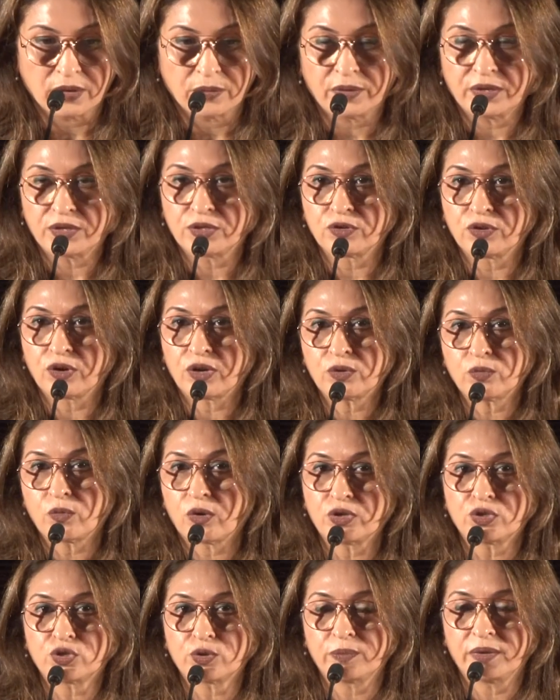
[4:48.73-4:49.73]
We do not
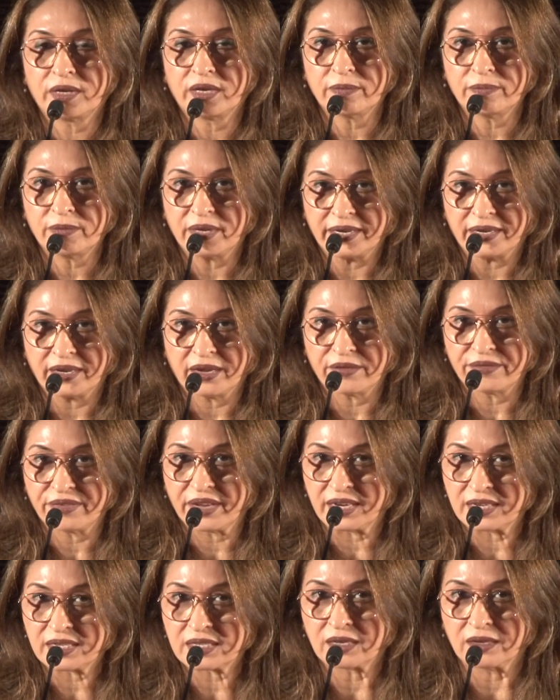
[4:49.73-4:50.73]
want to be a media
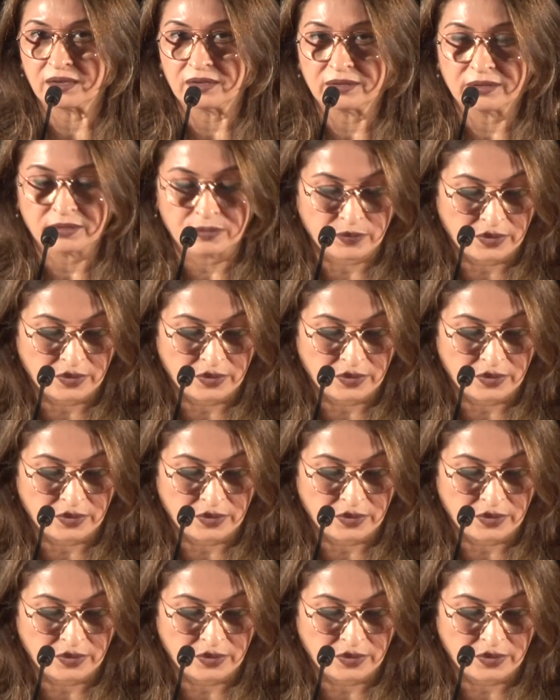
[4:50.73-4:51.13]
vendor.